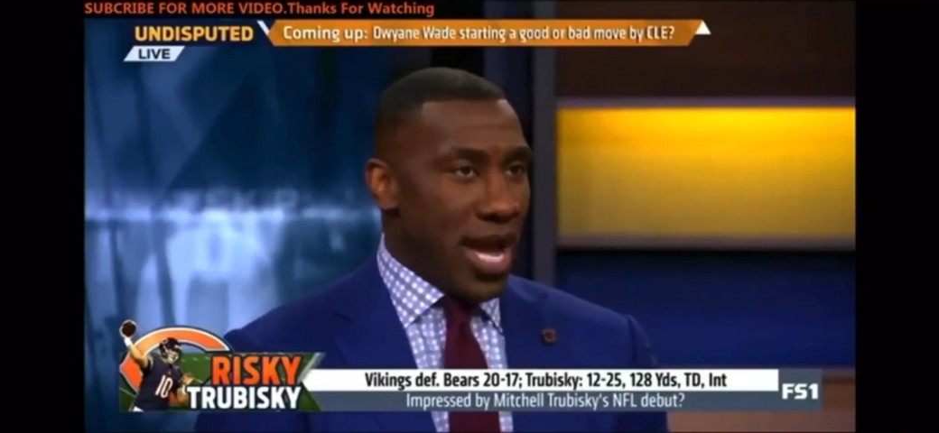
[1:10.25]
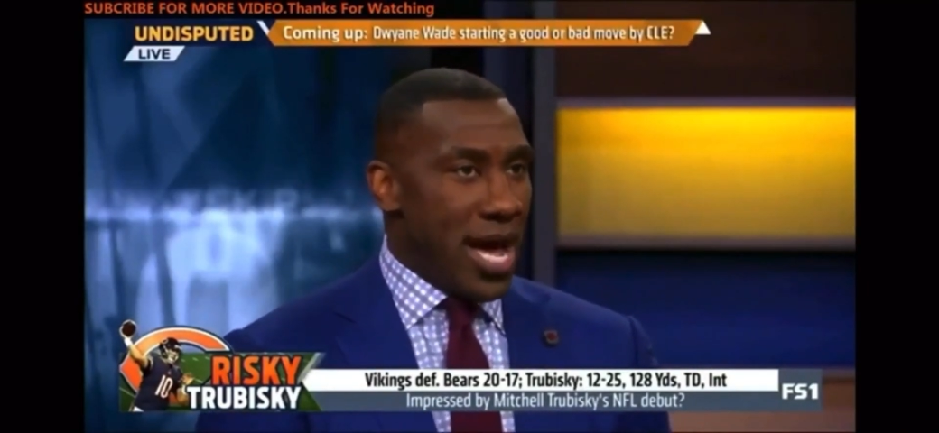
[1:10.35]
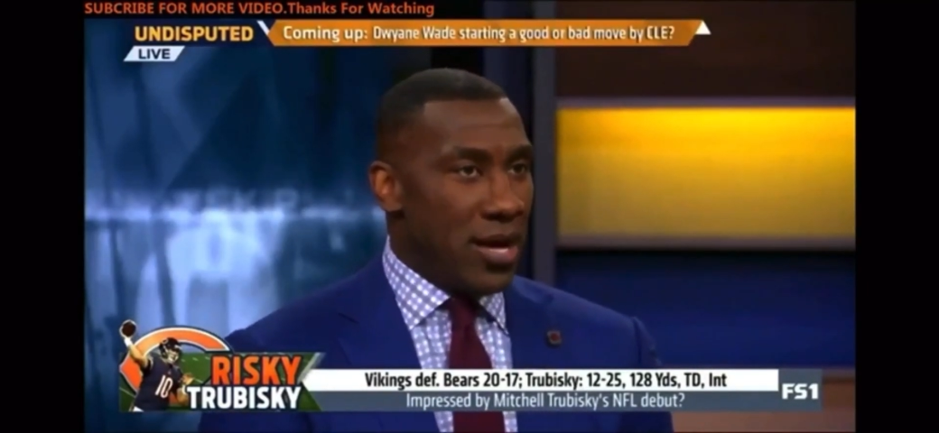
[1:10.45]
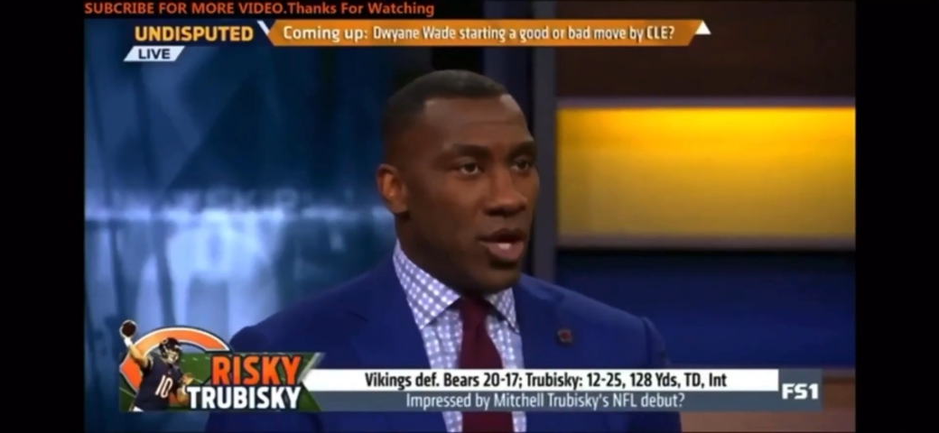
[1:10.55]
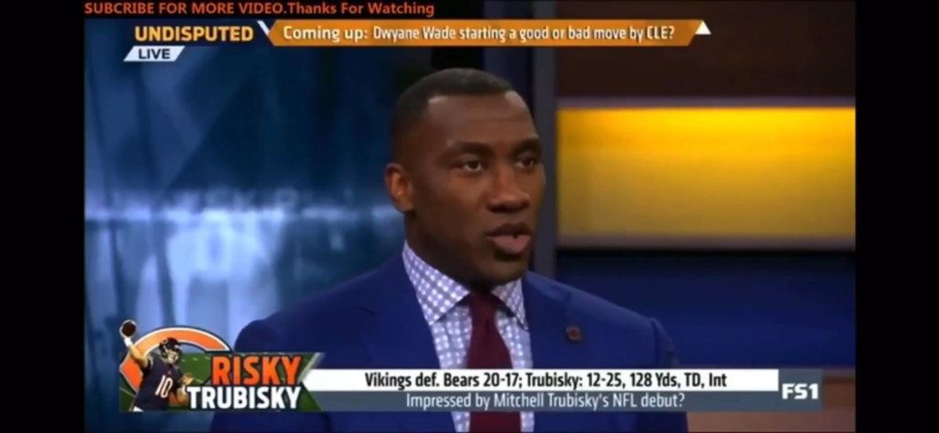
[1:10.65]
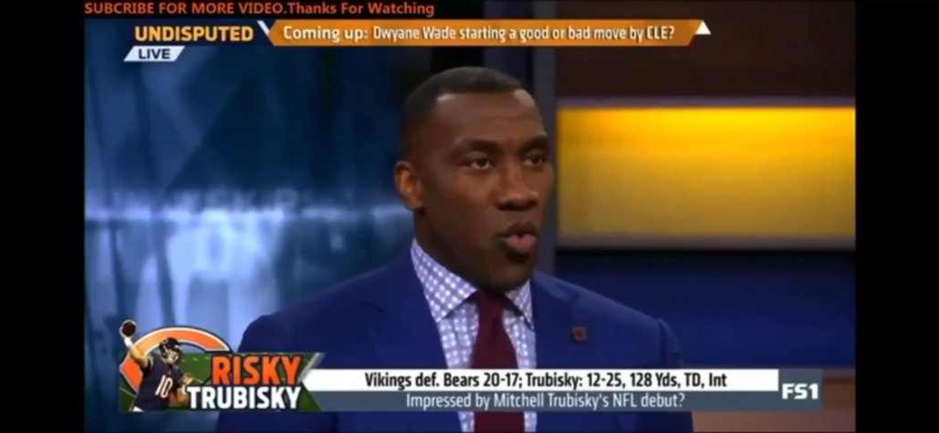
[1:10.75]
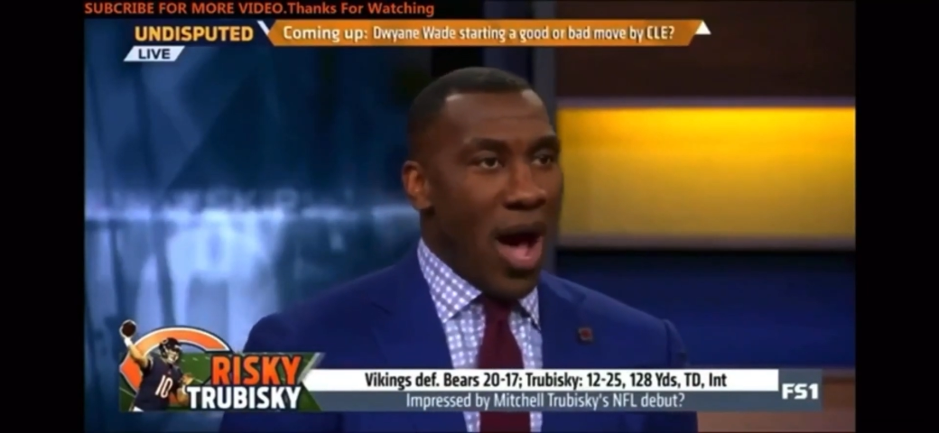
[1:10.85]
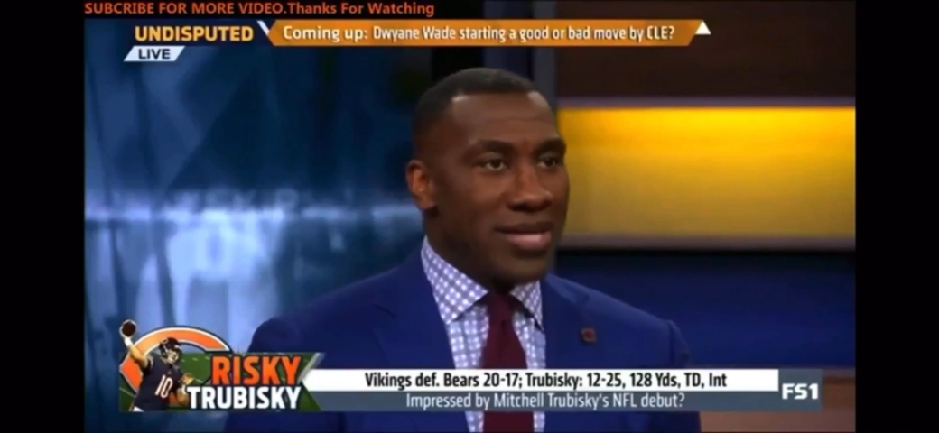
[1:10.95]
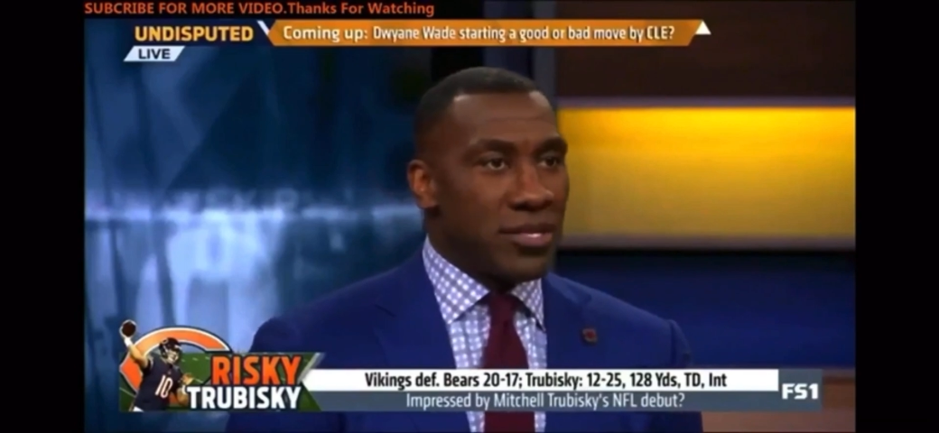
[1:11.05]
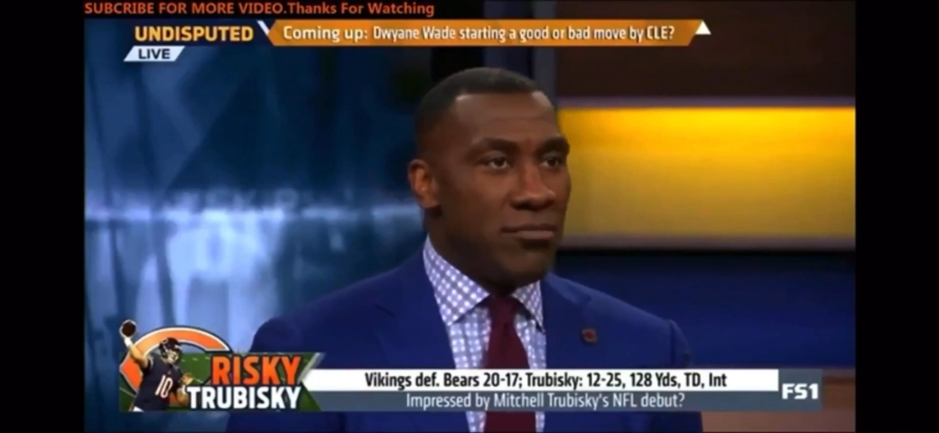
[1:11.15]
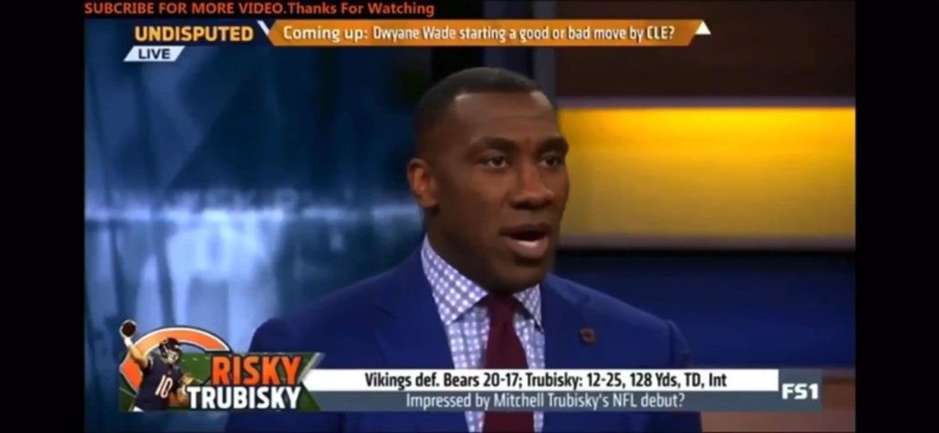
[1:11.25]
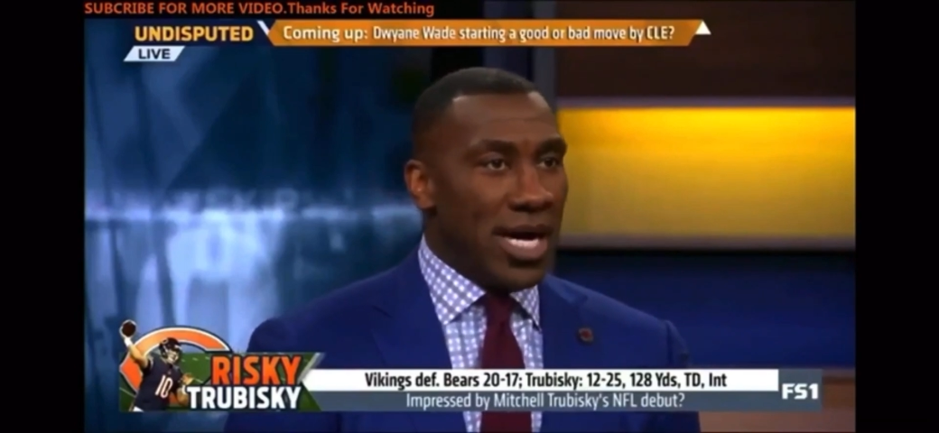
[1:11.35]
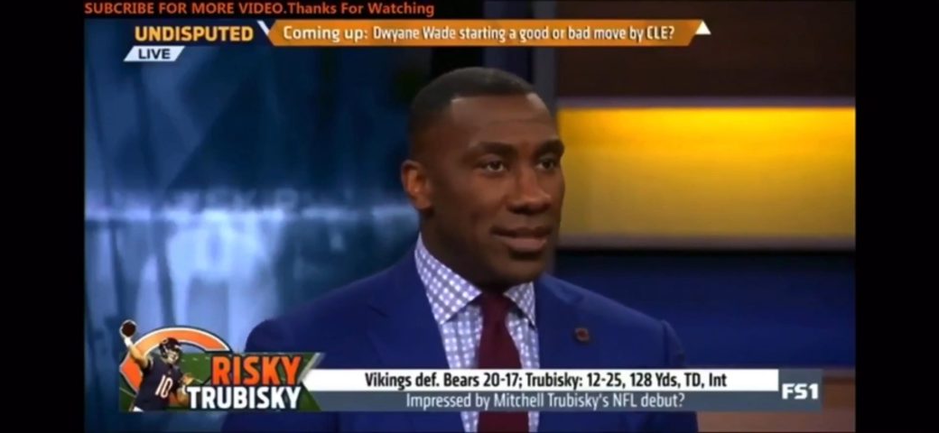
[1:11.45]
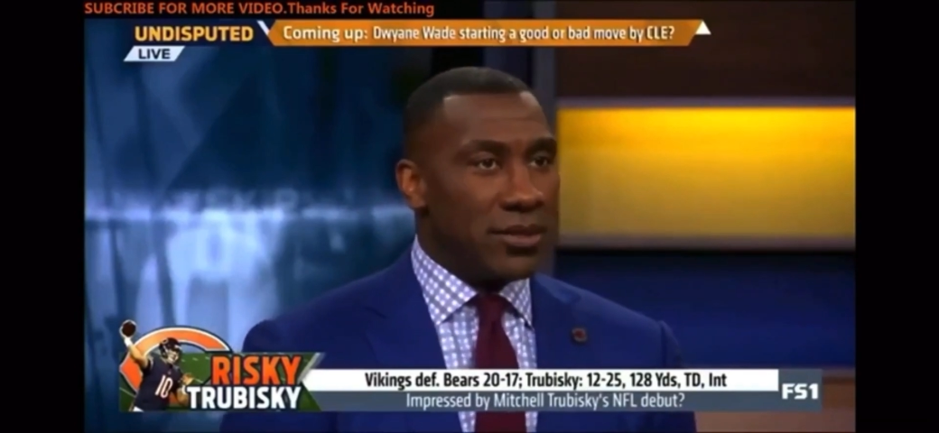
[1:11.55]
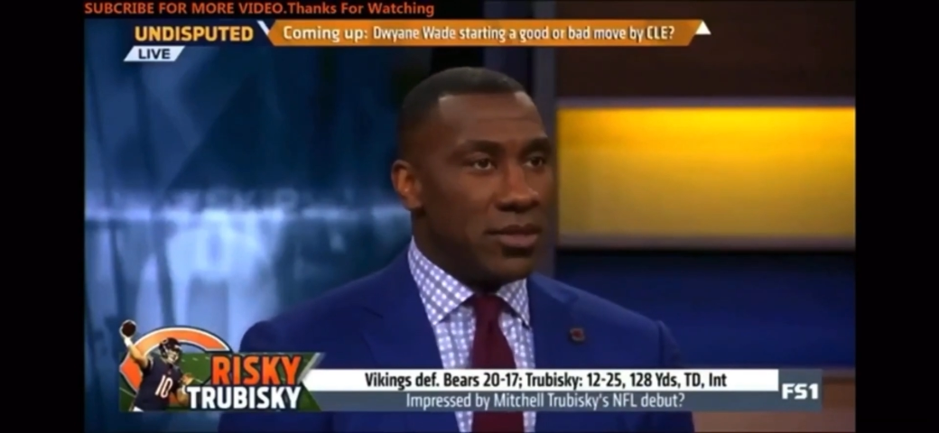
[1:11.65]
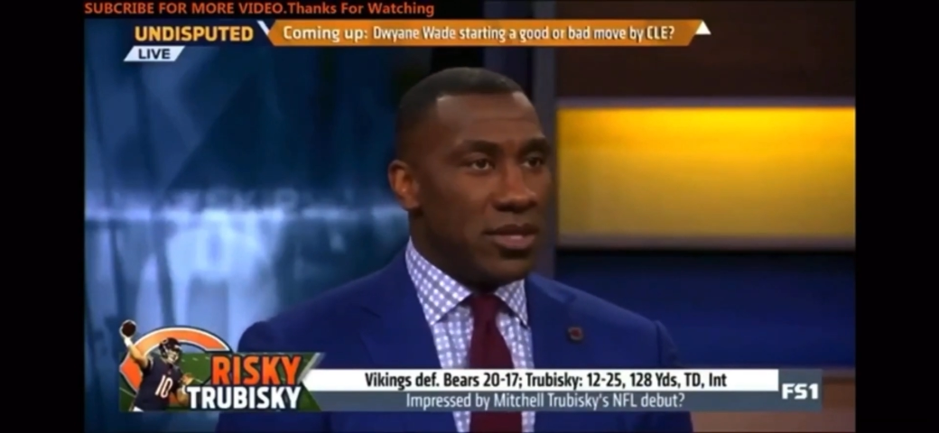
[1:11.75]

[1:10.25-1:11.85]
account twice a month.